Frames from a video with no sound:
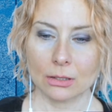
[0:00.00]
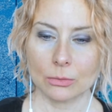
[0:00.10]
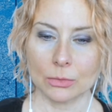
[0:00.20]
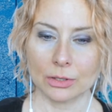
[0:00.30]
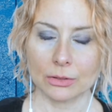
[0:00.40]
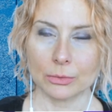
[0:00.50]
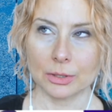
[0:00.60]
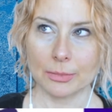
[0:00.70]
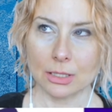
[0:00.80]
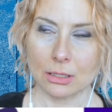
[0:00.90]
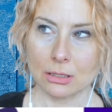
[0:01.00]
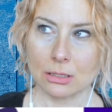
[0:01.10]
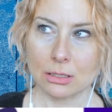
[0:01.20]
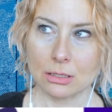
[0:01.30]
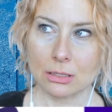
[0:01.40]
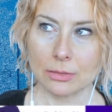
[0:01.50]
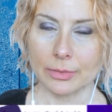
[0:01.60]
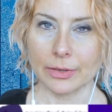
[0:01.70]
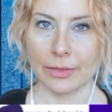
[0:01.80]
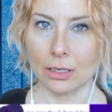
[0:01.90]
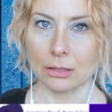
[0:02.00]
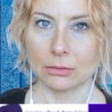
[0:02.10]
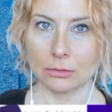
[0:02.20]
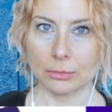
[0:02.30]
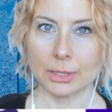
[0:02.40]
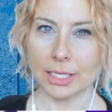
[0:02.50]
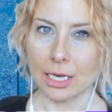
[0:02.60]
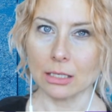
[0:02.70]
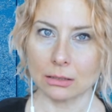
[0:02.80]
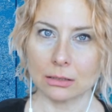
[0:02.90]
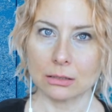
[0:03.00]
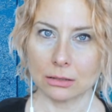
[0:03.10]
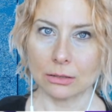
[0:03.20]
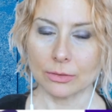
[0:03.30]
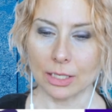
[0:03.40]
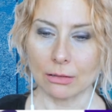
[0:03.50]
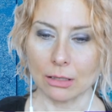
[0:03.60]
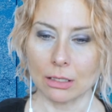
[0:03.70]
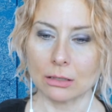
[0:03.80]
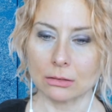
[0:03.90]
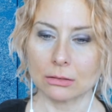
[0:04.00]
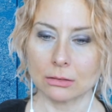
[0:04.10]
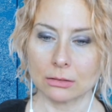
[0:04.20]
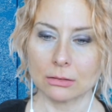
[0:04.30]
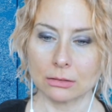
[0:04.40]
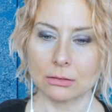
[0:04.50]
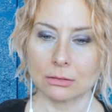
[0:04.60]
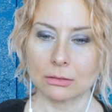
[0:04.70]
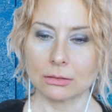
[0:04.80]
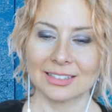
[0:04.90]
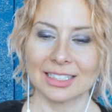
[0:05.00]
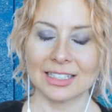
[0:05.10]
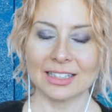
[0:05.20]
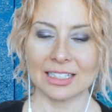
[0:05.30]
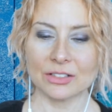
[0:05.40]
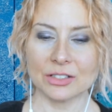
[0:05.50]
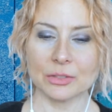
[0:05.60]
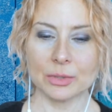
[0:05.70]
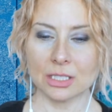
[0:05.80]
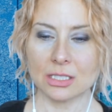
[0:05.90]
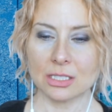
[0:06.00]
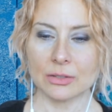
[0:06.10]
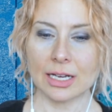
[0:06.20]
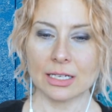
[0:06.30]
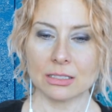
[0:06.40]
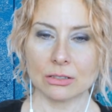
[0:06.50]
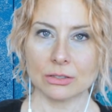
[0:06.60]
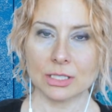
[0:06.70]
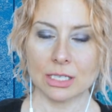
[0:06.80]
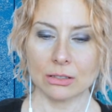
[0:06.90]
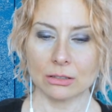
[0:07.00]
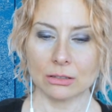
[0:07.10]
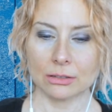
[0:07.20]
1, 3 months, somewhere in there, but yeah, around there. Anything else you wanted to ask or tell her?